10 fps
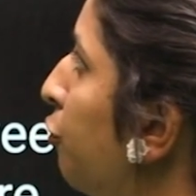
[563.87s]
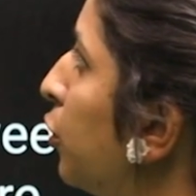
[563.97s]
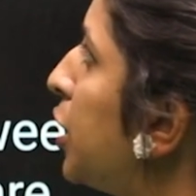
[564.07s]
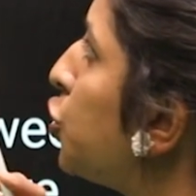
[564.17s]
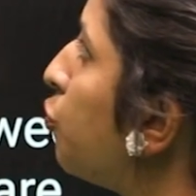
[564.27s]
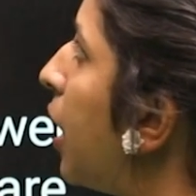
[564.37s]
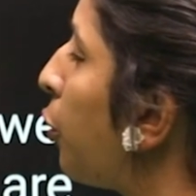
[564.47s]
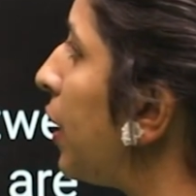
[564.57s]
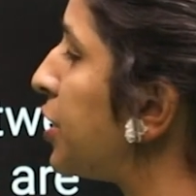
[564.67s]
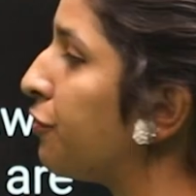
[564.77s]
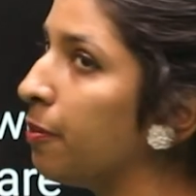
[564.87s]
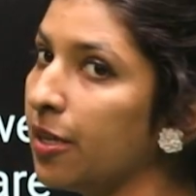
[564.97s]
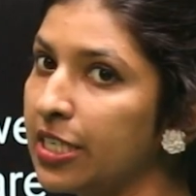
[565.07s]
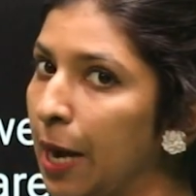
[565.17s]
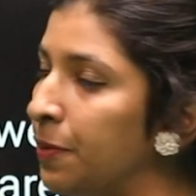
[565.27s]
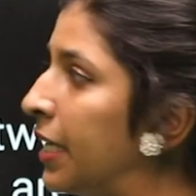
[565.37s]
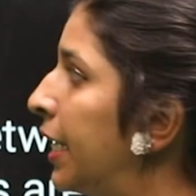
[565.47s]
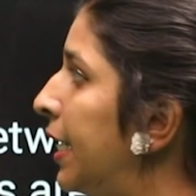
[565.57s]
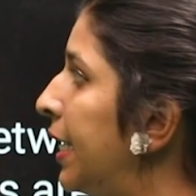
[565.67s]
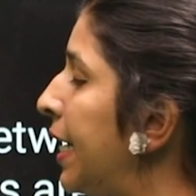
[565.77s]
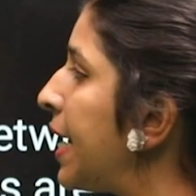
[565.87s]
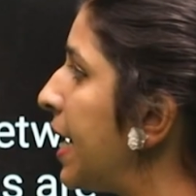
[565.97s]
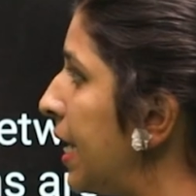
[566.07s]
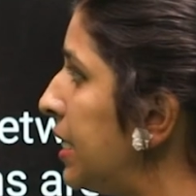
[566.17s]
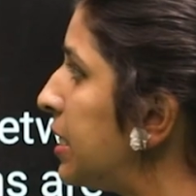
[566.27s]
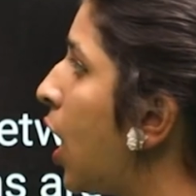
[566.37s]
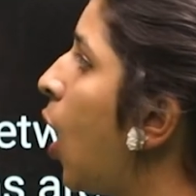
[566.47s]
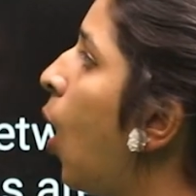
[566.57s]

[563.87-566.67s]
for the 2-mark question from the chapter Heredity is,